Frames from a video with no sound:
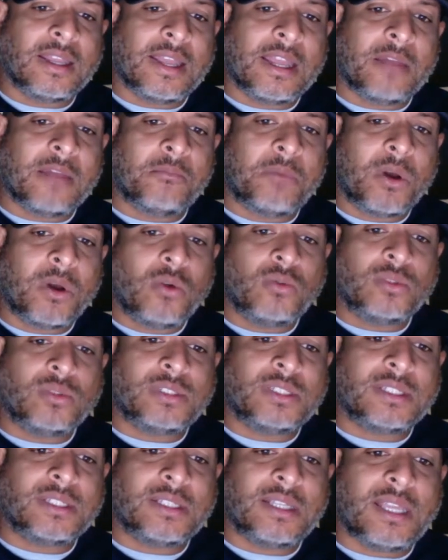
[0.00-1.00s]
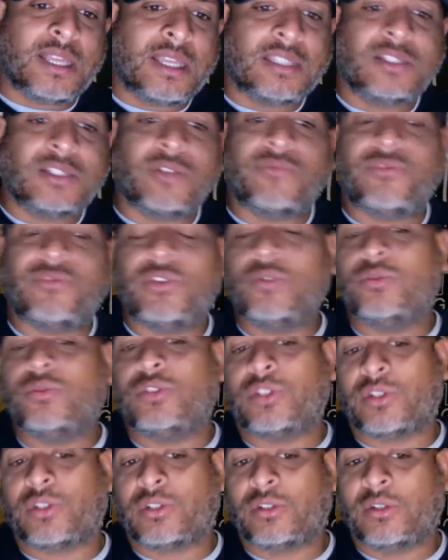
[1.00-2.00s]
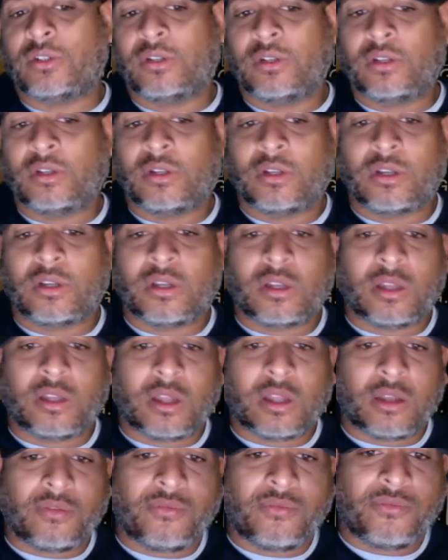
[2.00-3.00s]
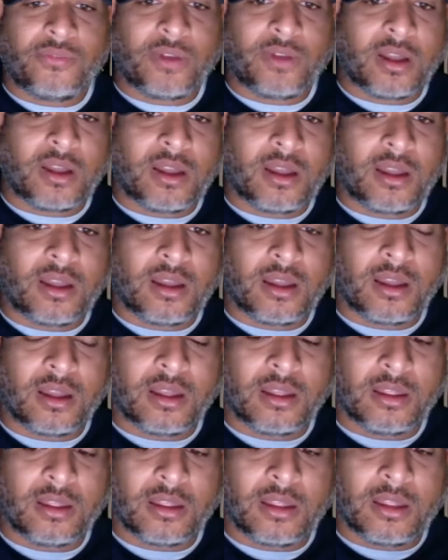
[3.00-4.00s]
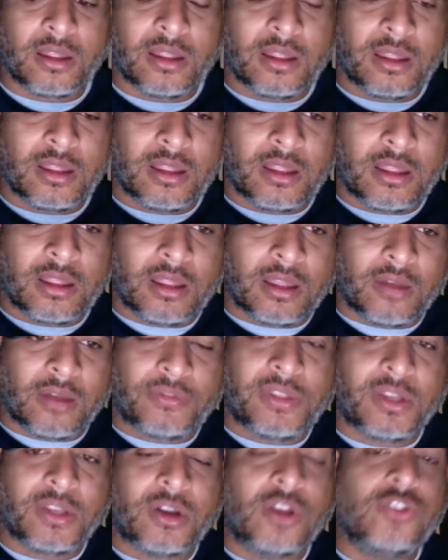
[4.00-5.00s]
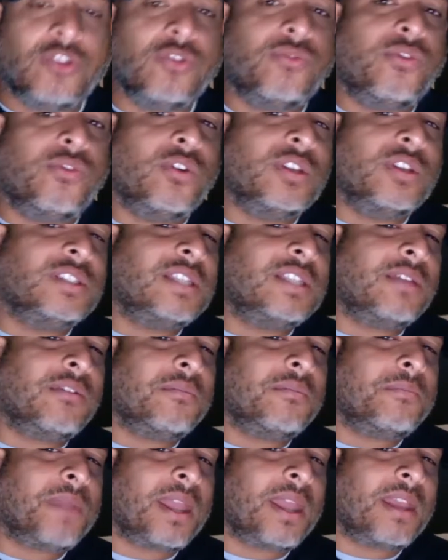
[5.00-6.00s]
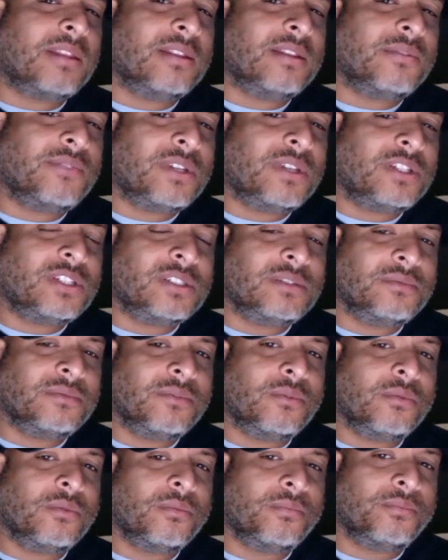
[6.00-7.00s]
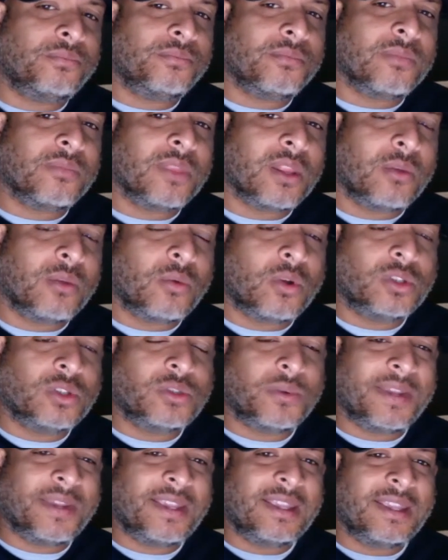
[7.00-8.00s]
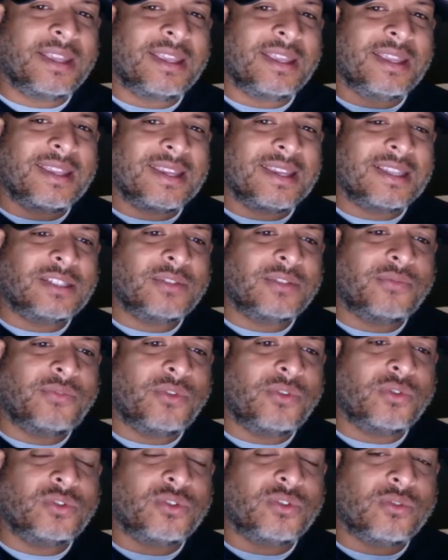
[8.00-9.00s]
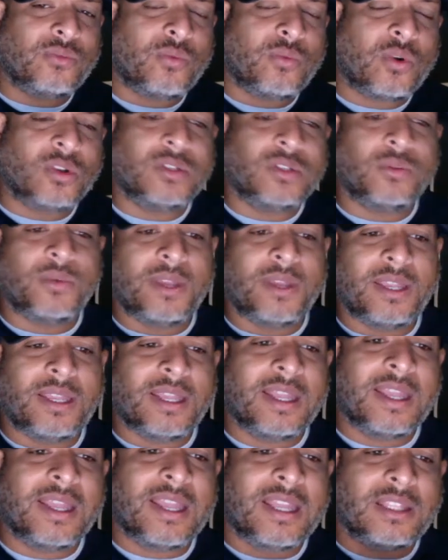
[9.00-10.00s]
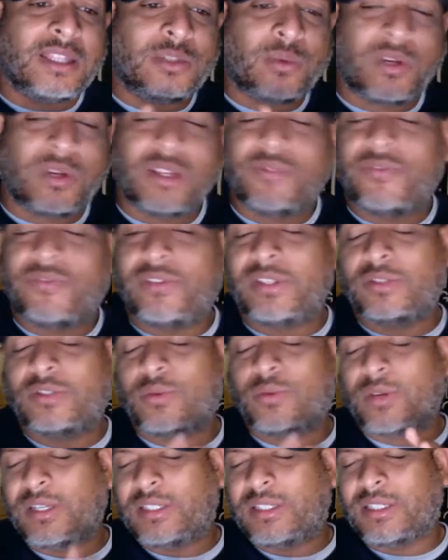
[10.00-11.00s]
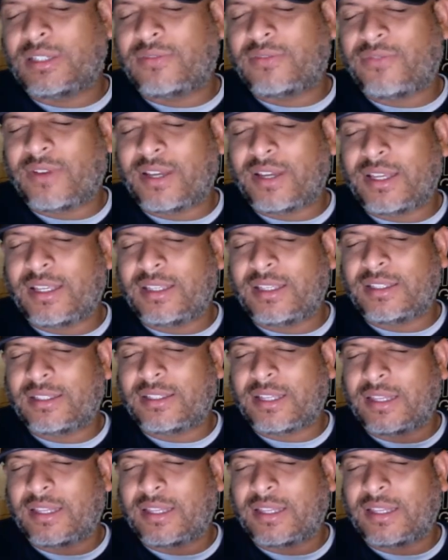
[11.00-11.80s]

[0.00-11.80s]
Boots is the future of the 147-pound division, welterweight. He is the future of welterweight. 26 fights.